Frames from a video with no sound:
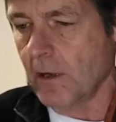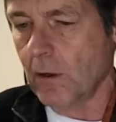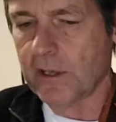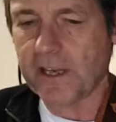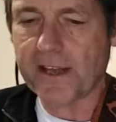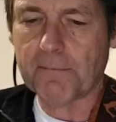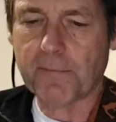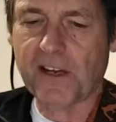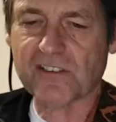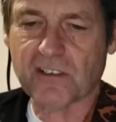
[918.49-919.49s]
Okay, that
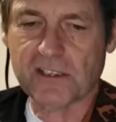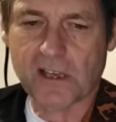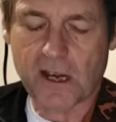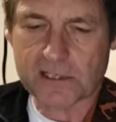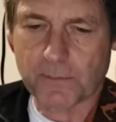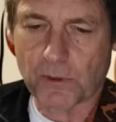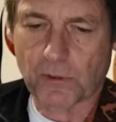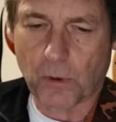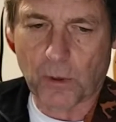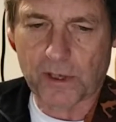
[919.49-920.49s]
basically talks about
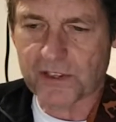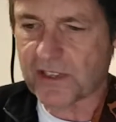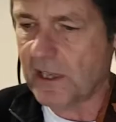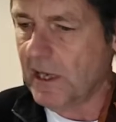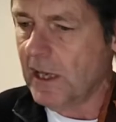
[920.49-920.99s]
chords.